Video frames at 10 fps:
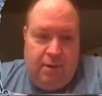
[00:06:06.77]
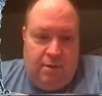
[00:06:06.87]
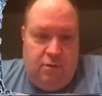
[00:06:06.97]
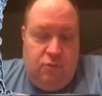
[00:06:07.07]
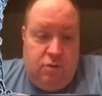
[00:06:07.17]

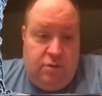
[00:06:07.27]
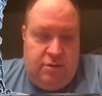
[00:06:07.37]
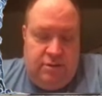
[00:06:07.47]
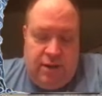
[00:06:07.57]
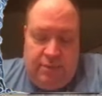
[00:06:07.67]
with this
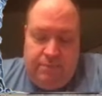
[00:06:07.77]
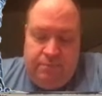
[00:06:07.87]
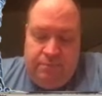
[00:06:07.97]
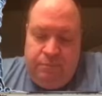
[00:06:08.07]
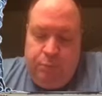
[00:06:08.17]
set.
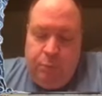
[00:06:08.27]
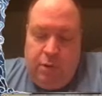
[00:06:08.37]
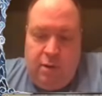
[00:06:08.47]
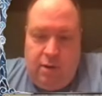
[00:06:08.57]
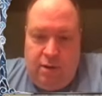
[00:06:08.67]

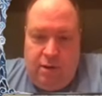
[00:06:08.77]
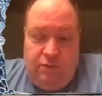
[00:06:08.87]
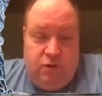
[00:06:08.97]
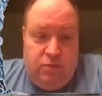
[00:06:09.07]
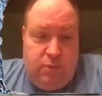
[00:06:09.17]
A
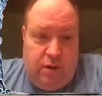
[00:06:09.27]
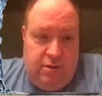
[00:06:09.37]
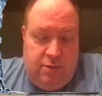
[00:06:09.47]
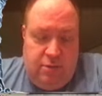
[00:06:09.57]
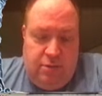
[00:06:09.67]
Frostbite
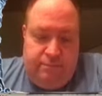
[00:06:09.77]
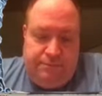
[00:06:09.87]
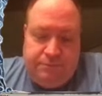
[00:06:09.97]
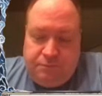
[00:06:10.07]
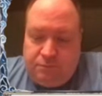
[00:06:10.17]
token
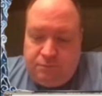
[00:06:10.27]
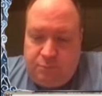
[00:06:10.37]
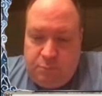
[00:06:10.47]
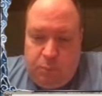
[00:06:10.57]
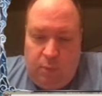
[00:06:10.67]

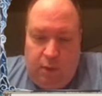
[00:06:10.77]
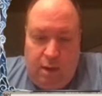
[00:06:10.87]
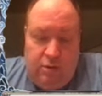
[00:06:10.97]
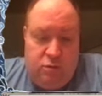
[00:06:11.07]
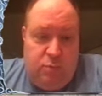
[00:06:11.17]

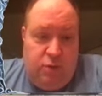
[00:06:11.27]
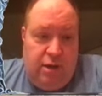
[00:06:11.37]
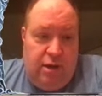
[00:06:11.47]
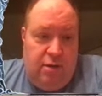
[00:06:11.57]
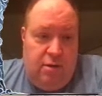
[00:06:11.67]
enters
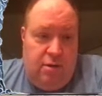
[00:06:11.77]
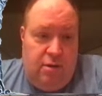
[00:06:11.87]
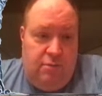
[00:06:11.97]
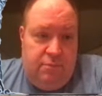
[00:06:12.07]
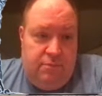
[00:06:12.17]
play on